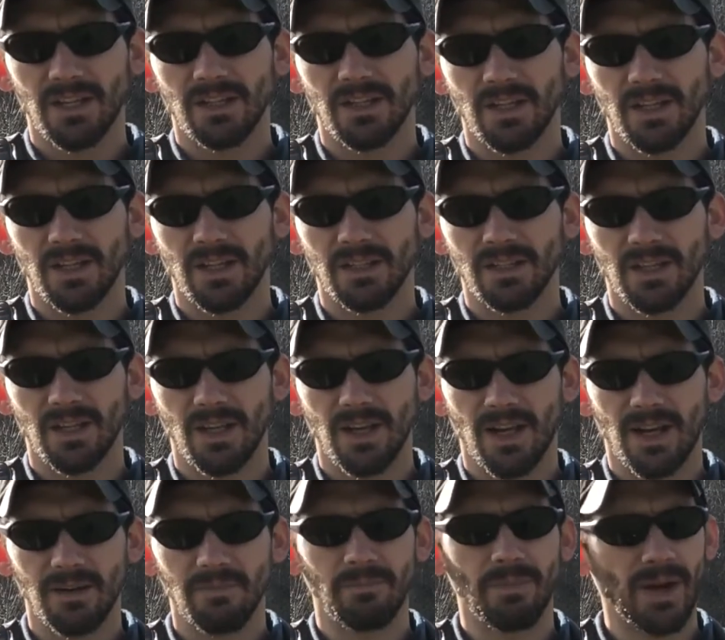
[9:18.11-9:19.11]
to
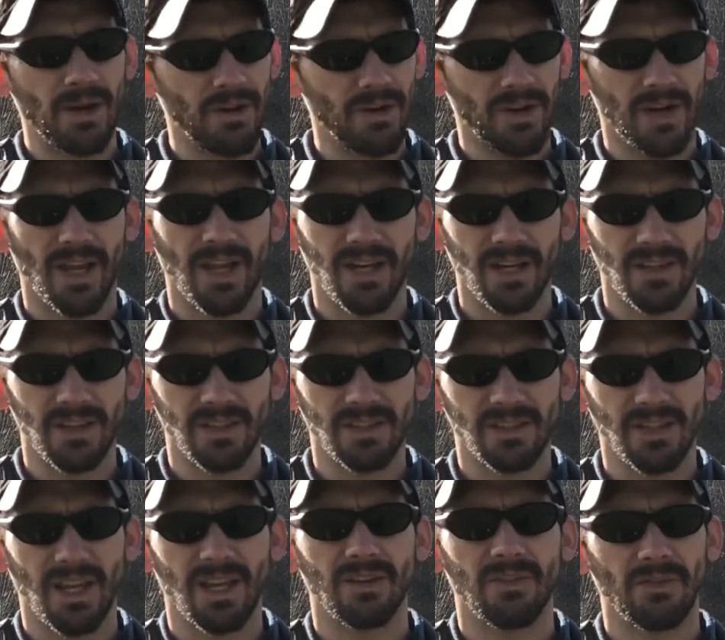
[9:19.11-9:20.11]
not bury your head in the
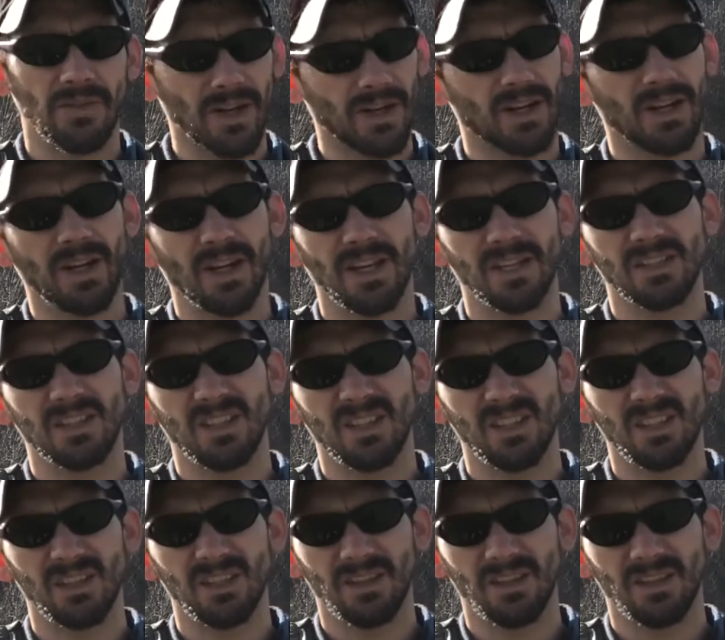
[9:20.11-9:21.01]
sand and recognize that